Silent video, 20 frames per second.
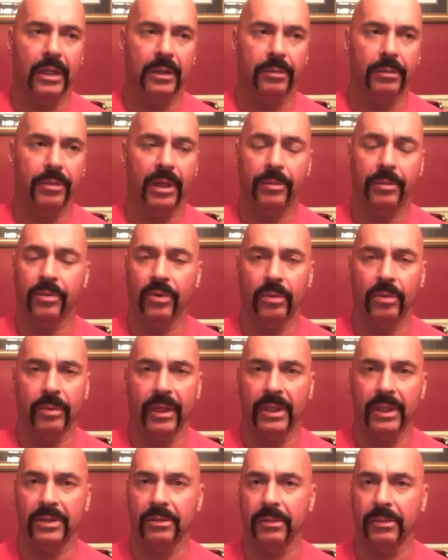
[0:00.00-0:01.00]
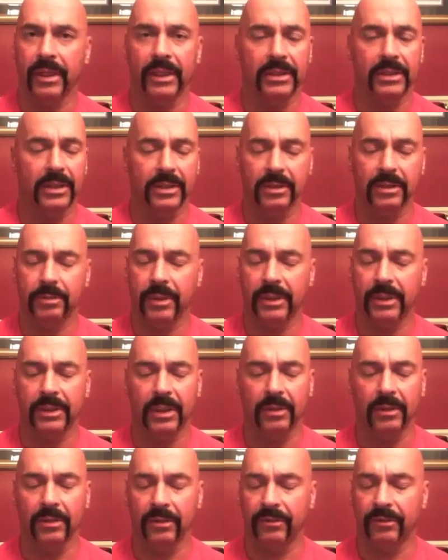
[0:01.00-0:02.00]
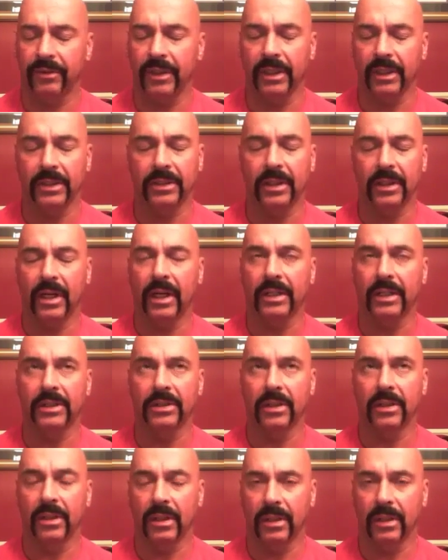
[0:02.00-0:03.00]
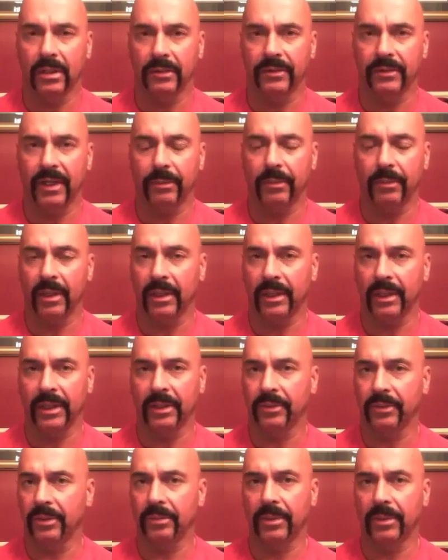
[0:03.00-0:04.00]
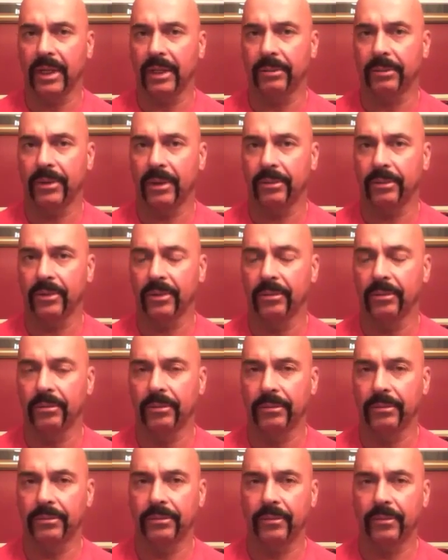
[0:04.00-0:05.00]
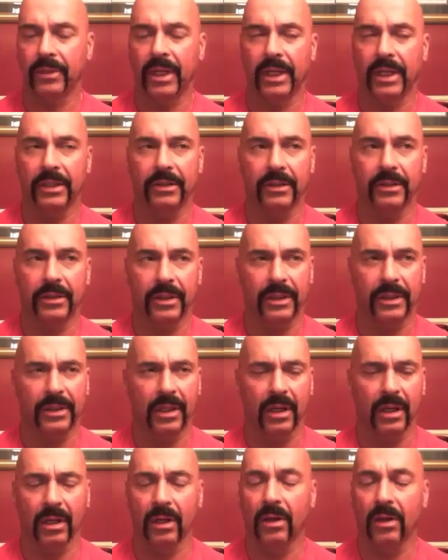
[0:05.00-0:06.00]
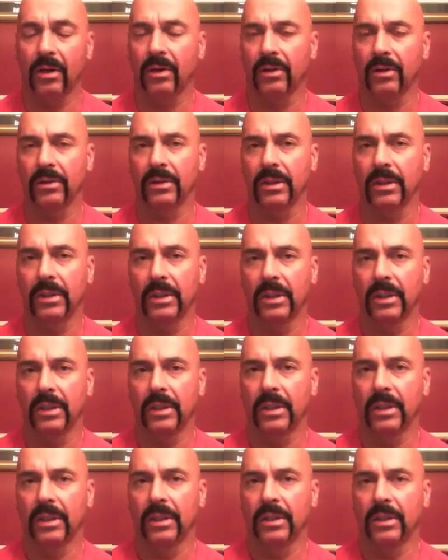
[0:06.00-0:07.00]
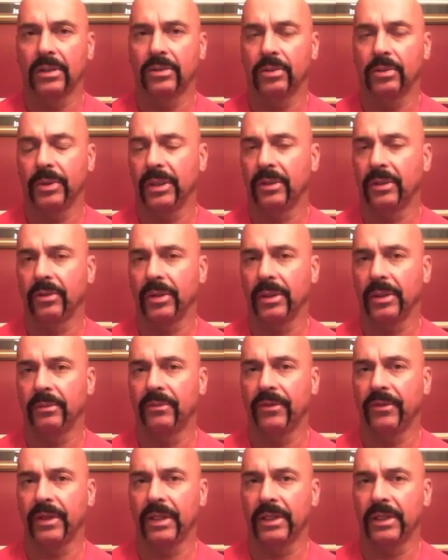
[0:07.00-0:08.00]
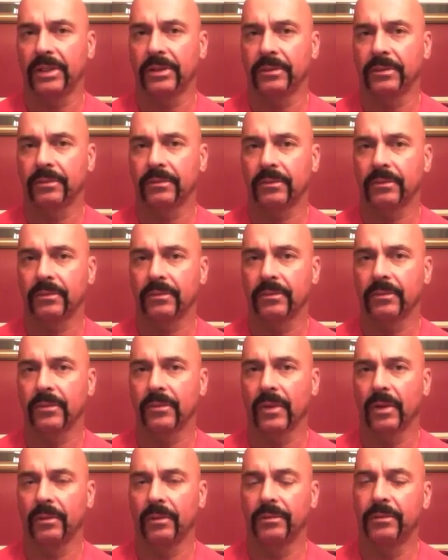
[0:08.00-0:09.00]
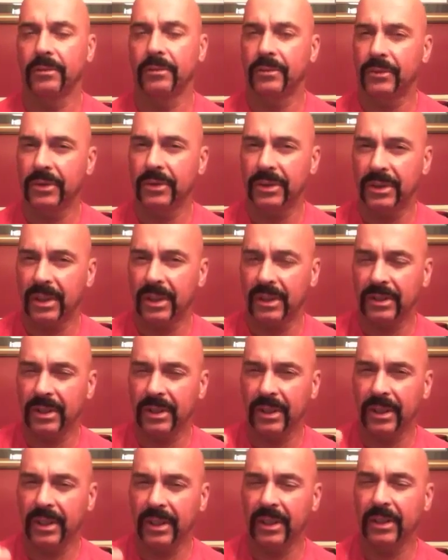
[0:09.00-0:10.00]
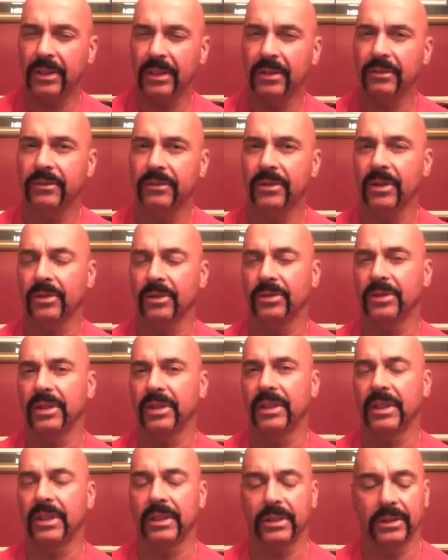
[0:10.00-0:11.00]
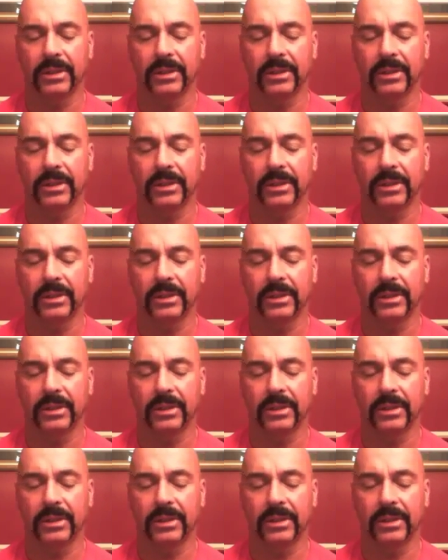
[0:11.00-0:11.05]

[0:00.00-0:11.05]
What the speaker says: Pepper remains amazing, especially on the finish. I just love that lingering black pepper and the long, sweet cream finish with just a hint of toastiness.